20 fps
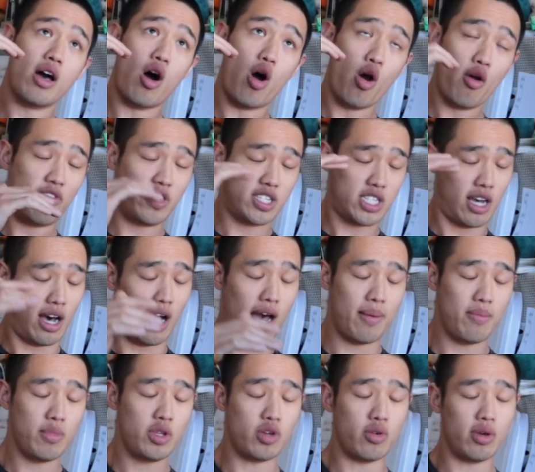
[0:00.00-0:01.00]
over
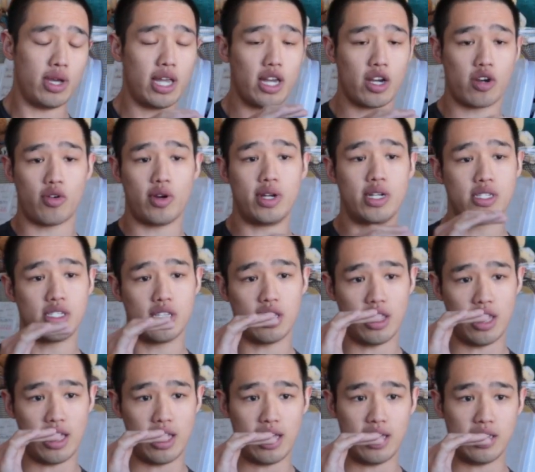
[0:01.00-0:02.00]
time, you increase
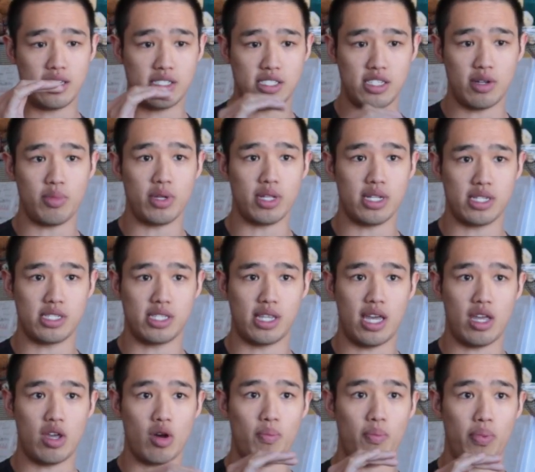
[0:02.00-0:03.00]
the stimulus
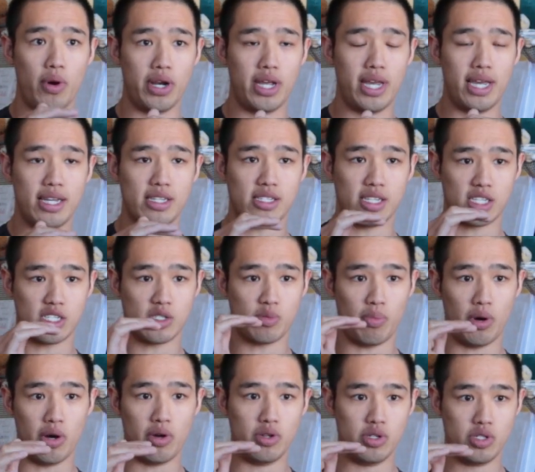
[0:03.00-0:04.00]
that your body is
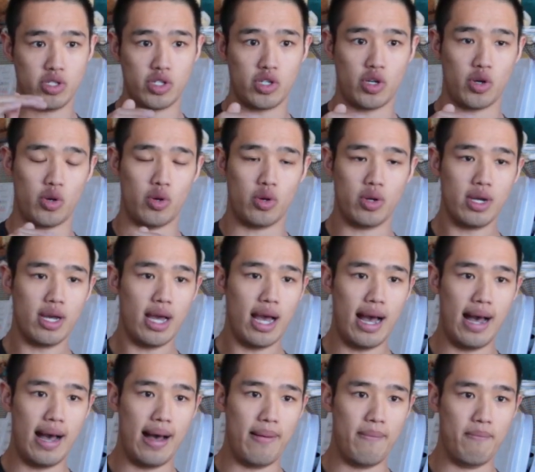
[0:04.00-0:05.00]
exposed to
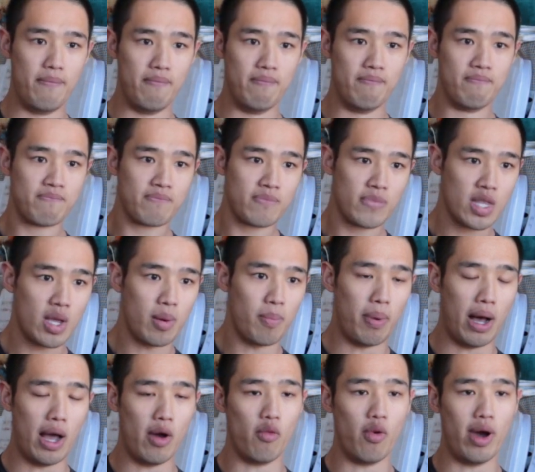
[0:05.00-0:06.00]

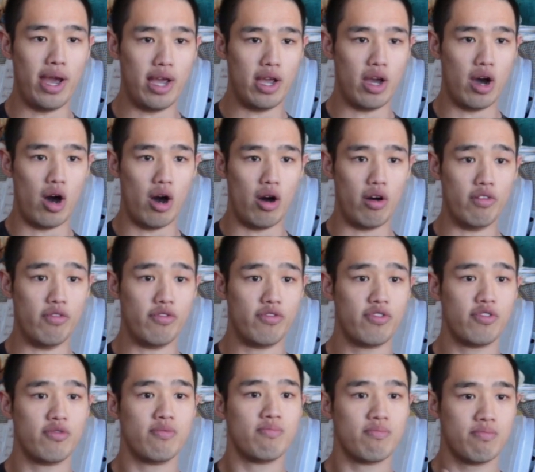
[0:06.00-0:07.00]
by way
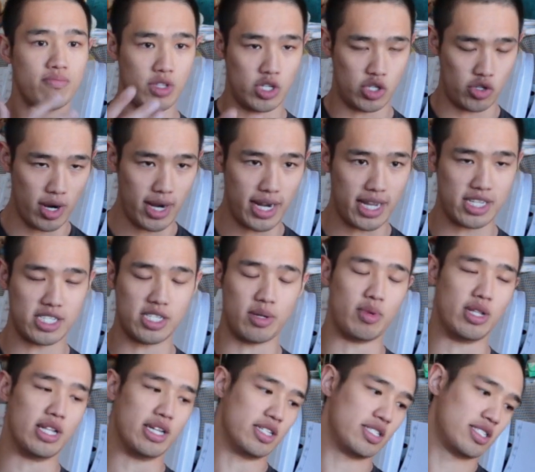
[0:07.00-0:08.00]
of the training
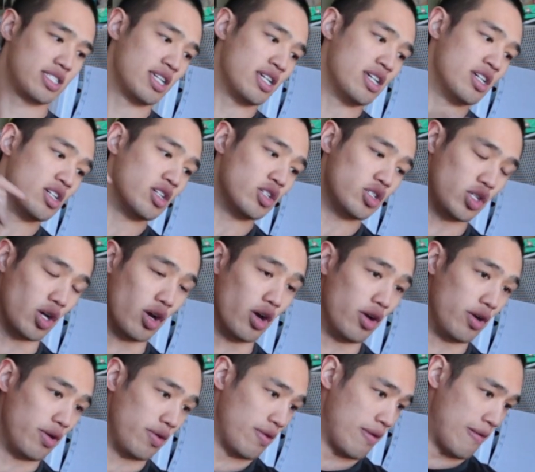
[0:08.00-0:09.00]
stimulus.
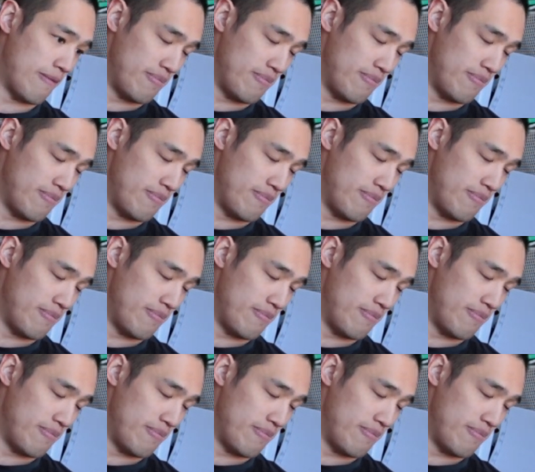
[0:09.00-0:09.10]
So